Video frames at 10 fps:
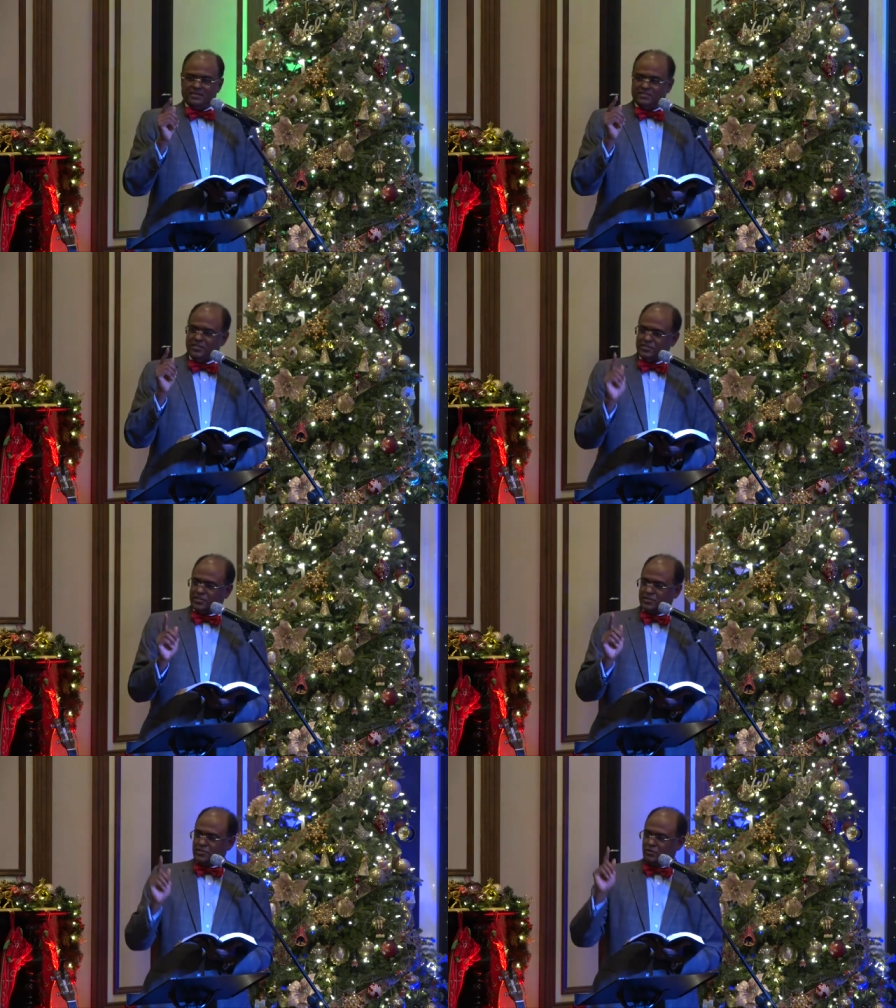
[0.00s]

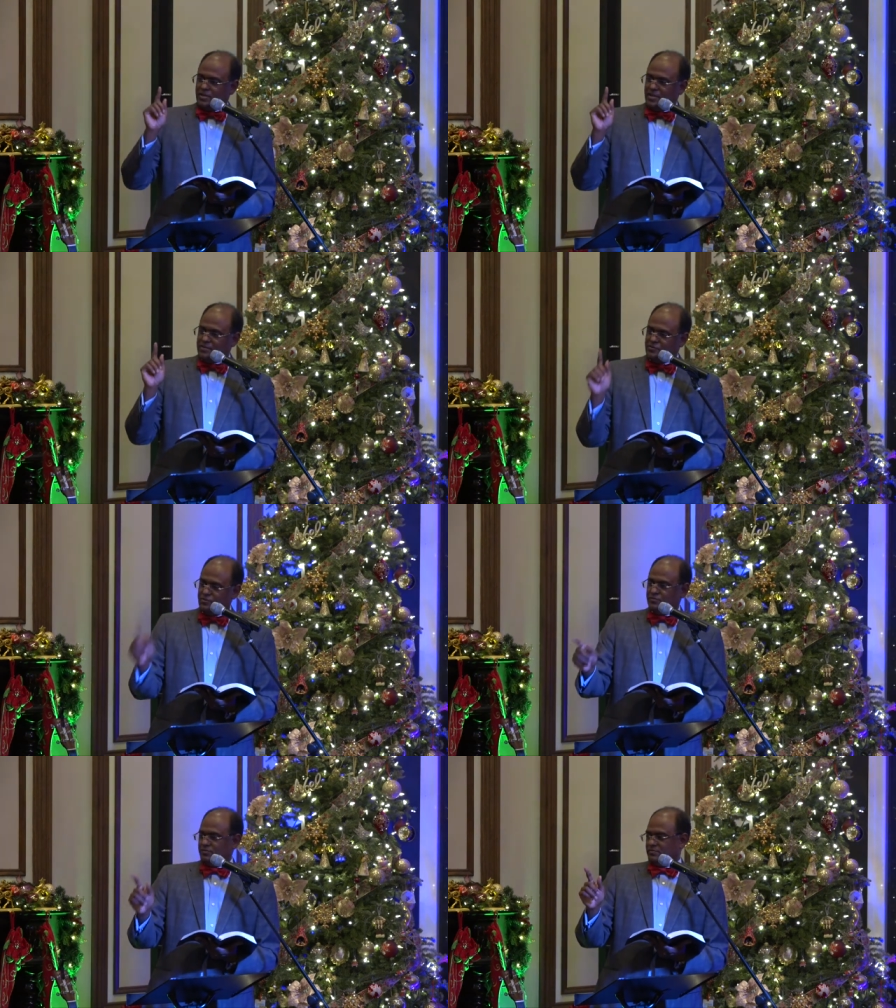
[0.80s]
Jesus is looking at
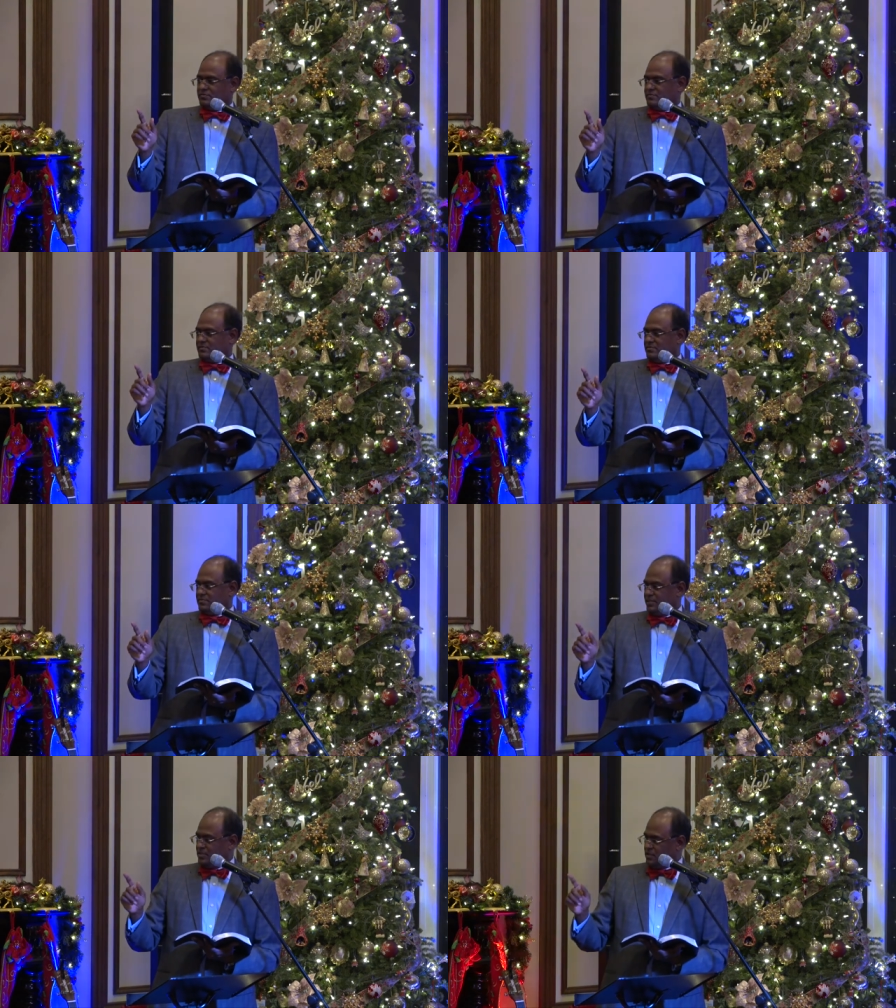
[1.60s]
you. He's